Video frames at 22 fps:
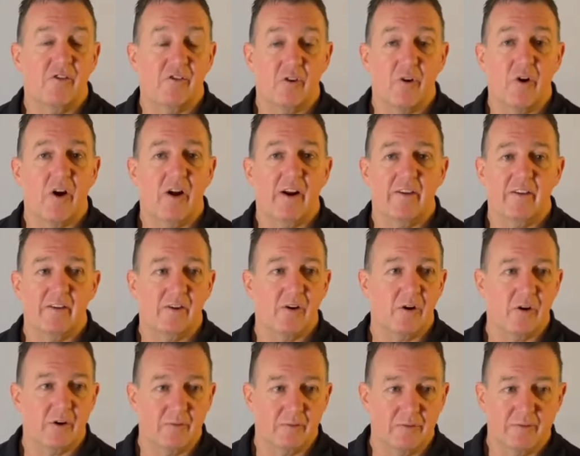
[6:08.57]
try to
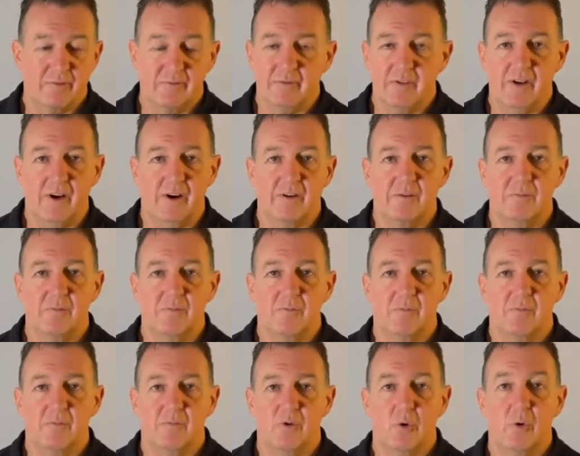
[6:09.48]
kind of,
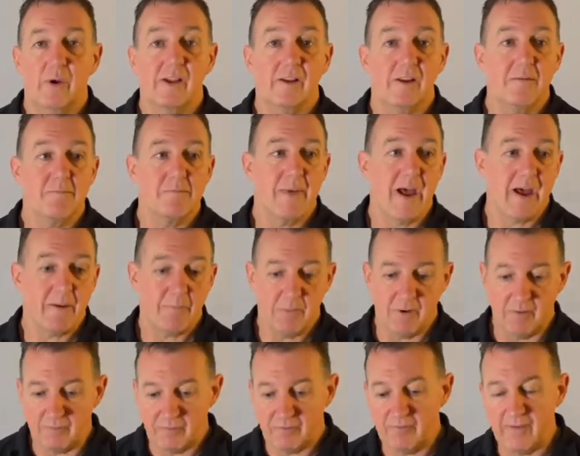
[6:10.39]
quickly
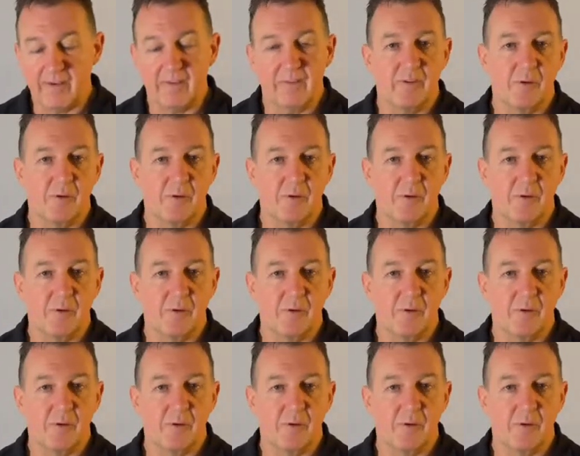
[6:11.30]
map and fix a